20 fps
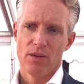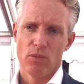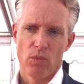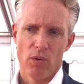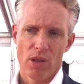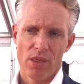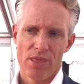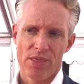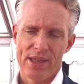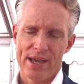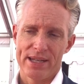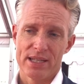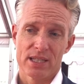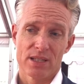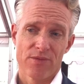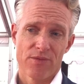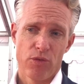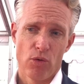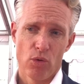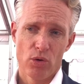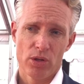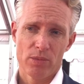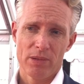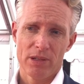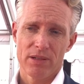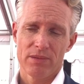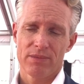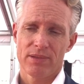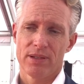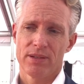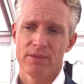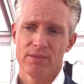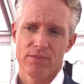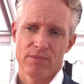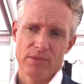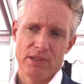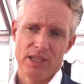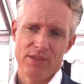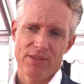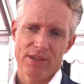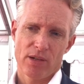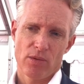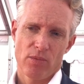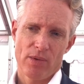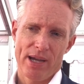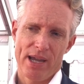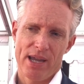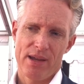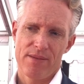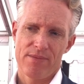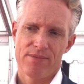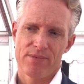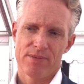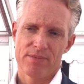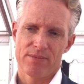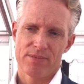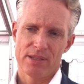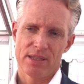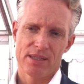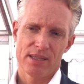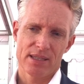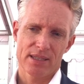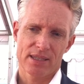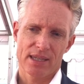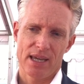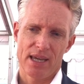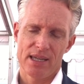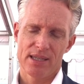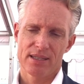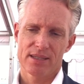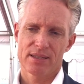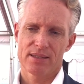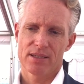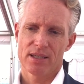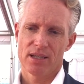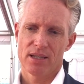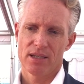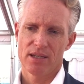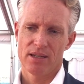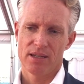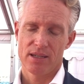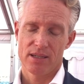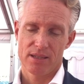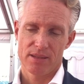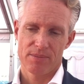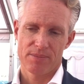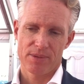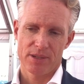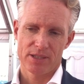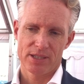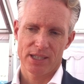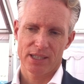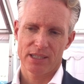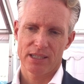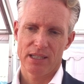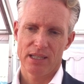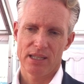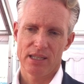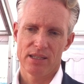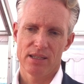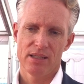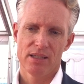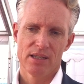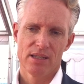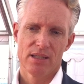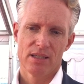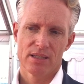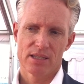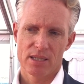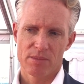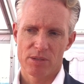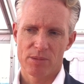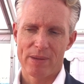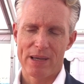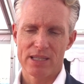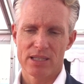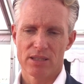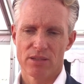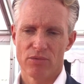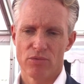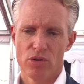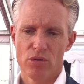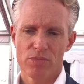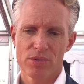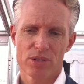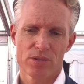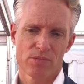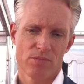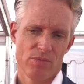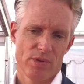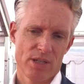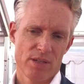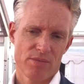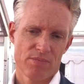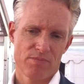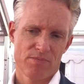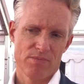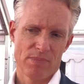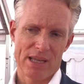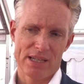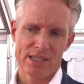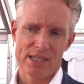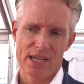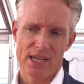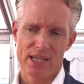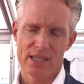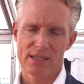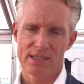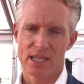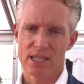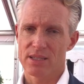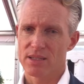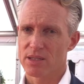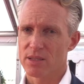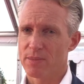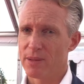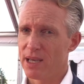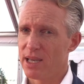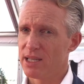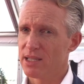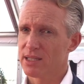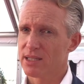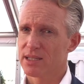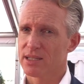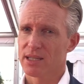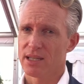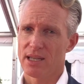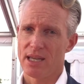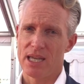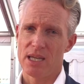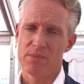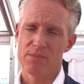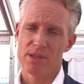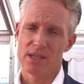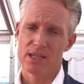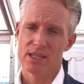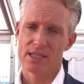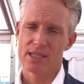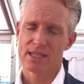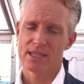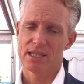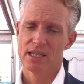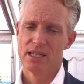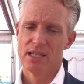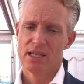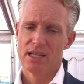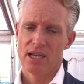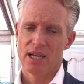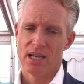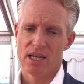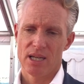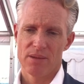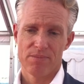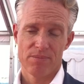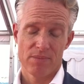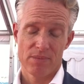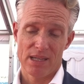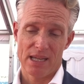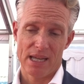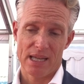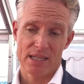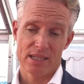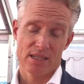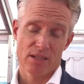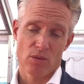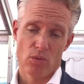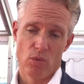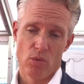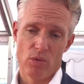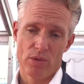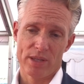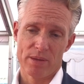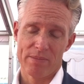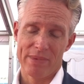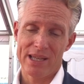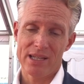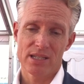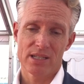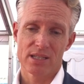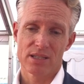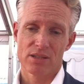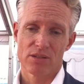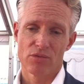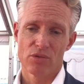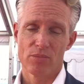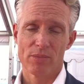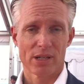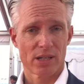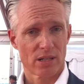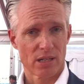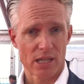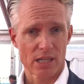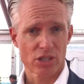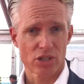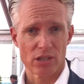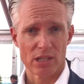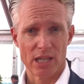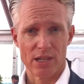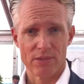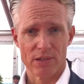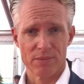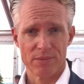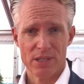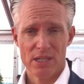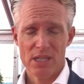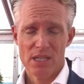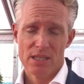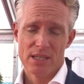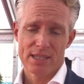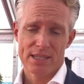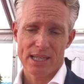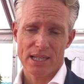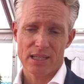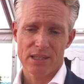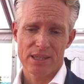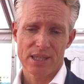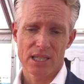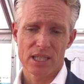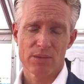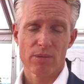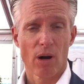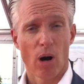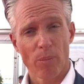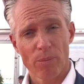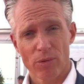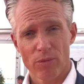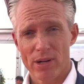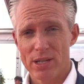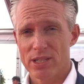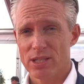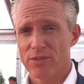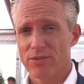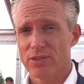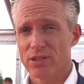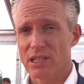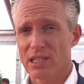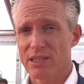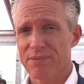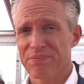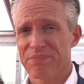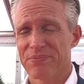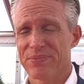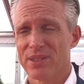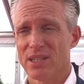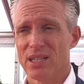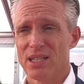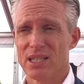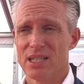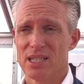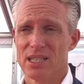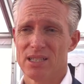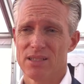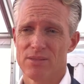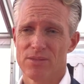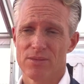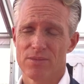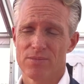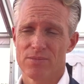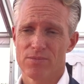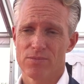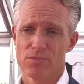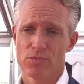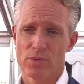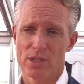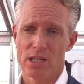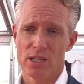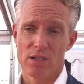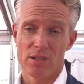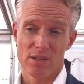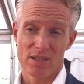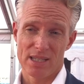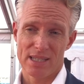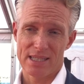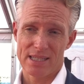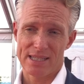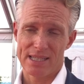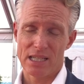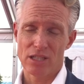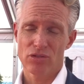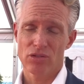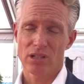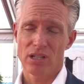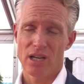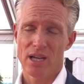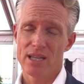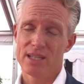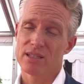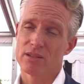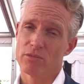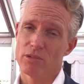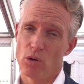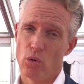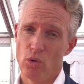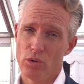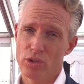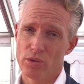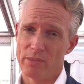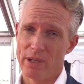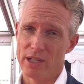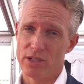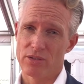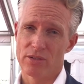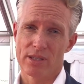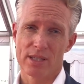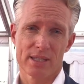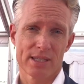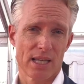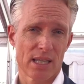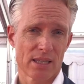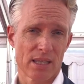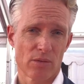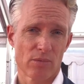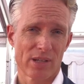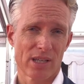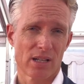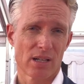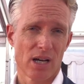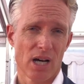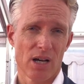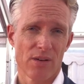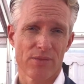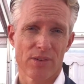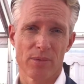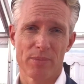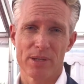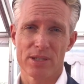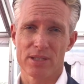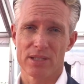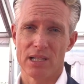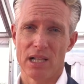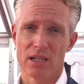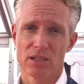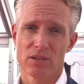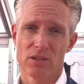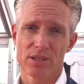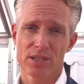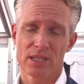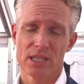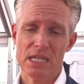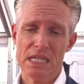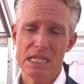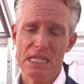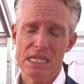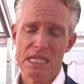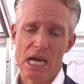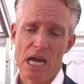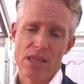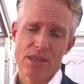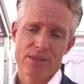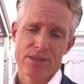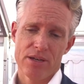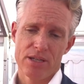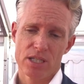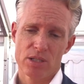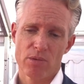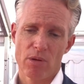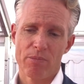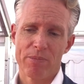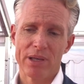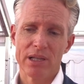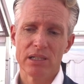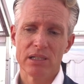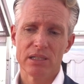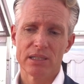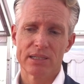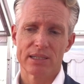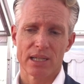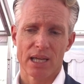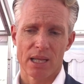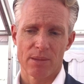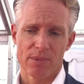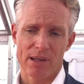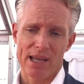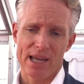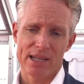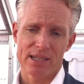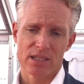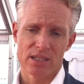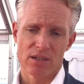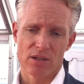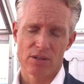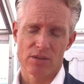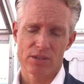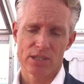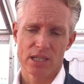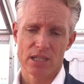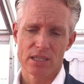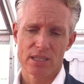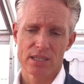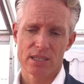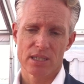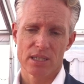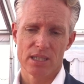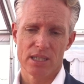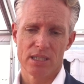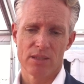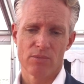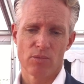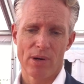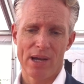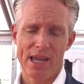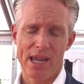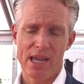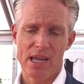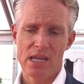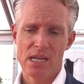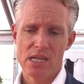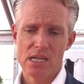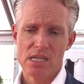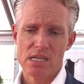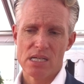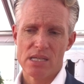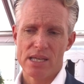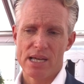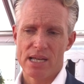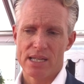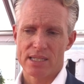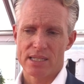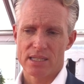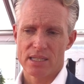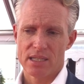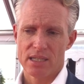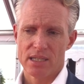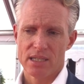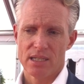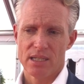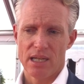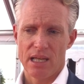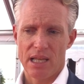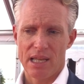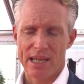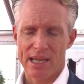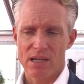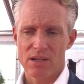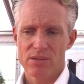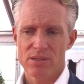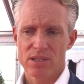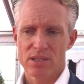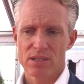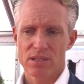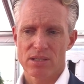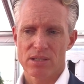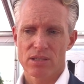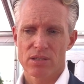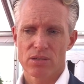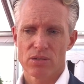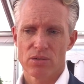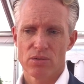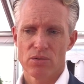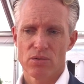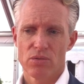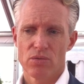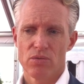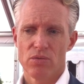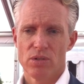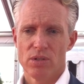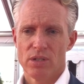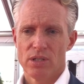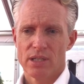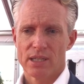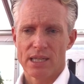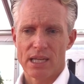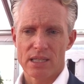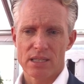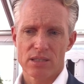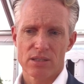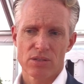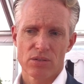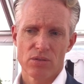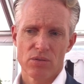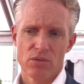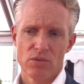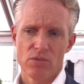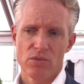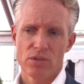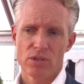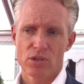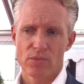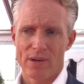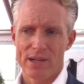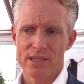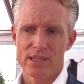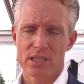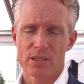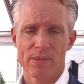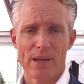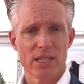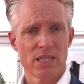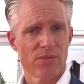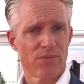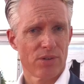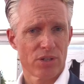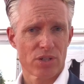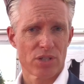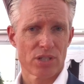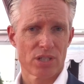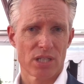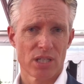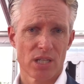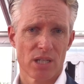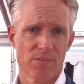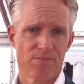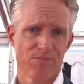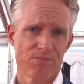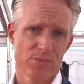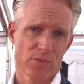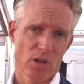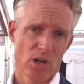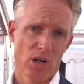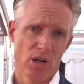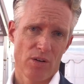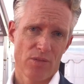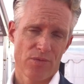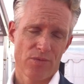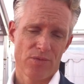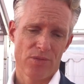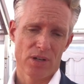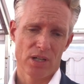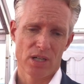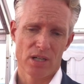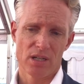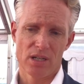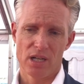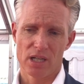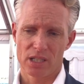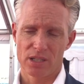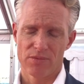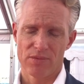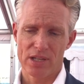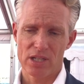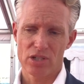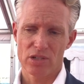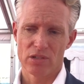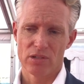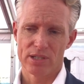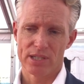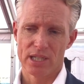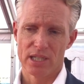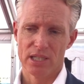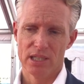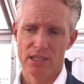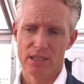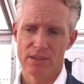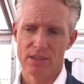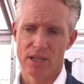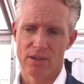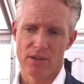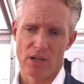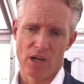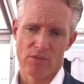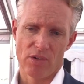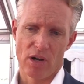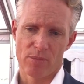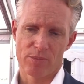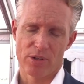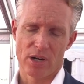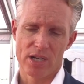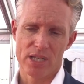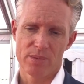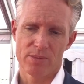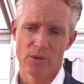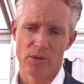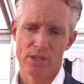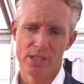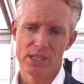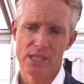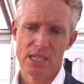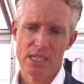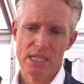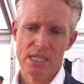one that is affordable, leaving away, in this case, uh, particularly some space in the rooms. We maintain sense of space, ambience, um, and all the amenities in the room at a luxury level. The second thing is we operate differently. Uh, we centralize and we automate to the extent that we can halve our personnel costs. And the third is we build and plan our hotels in a way that uh, allows us to get to twice the space efficiency of uh, a conventional hotel, uh, of our price point,